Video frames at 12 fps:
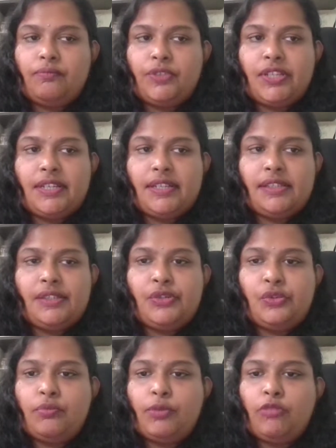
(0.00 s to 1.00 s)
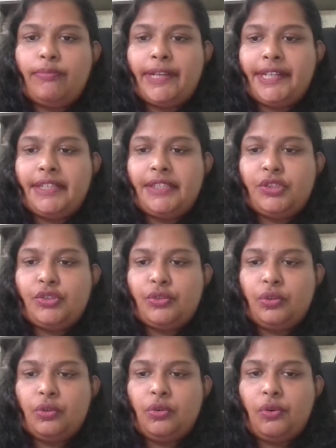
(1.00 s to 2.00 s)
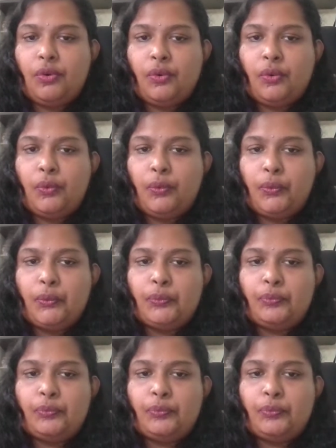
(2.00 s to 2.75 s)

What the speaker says: Just 2 more minutes to go.